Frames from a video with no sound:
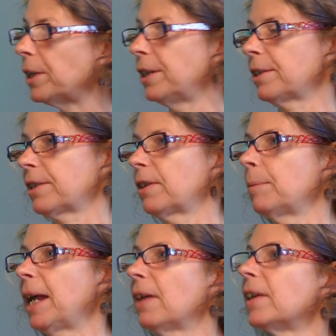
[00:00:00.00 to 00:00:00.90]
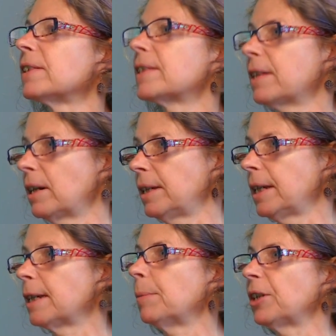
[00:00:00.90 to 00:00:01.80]
years from now, they'll start
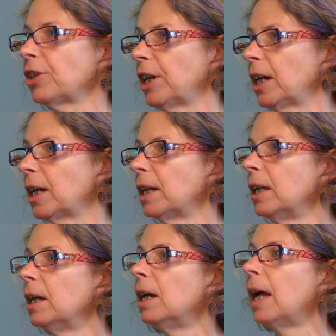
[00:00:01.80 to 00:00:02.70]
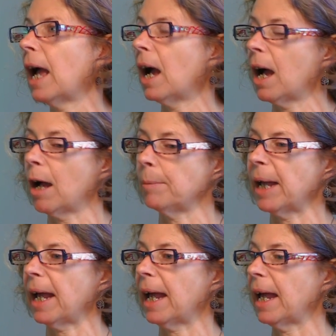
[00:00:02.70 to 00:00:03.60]
decommissioning um,
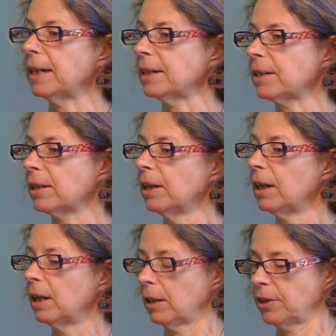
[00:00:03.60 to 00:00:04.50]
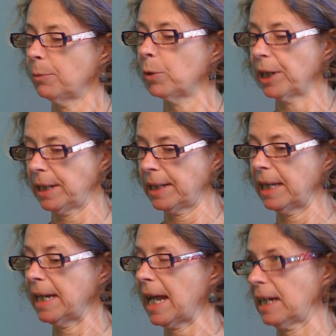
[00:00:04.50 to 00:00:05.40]
and to bring it to
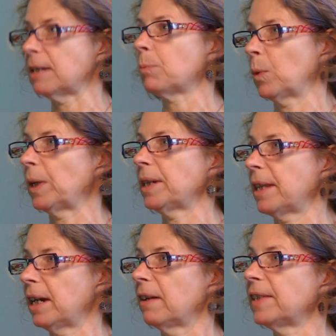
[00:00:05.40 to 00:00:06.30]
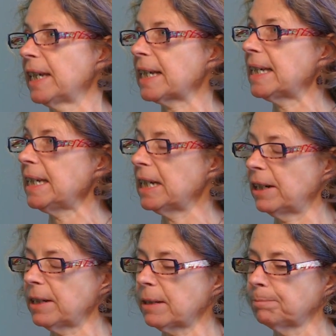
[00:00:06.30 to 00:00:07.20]
the end point there of mm-hmm. 60
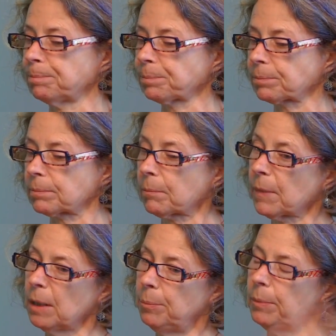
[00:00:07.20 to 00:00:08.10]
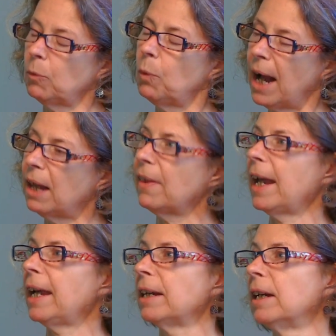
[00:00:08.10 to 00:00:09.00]
years. While
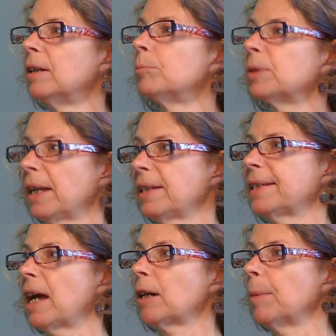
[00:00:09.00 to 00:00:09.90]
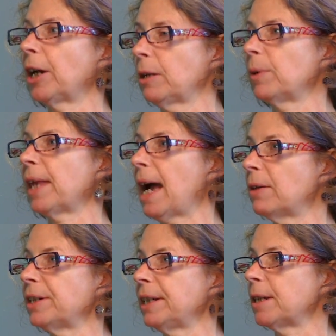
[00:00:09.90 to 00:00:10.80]
they play the stock market with
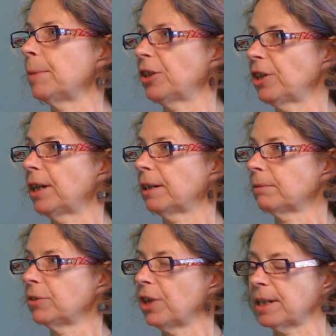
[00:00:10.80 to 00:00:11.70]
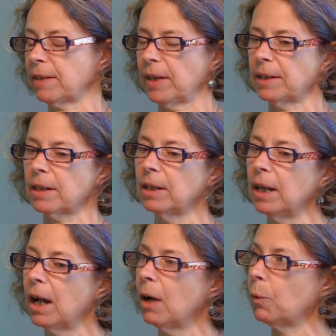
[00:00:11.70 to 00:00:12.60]
our decommissioning trust fund,
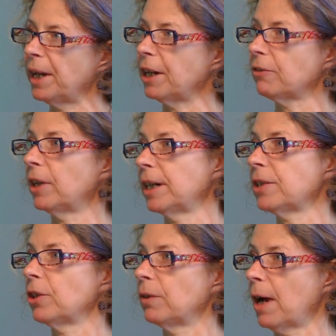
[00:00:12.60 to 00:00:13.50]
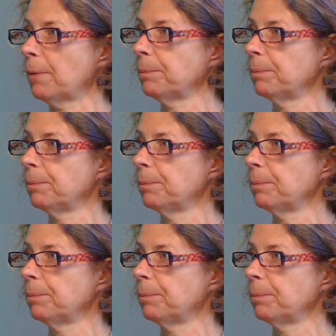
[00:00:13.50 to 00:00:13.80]
waiting for it to grow.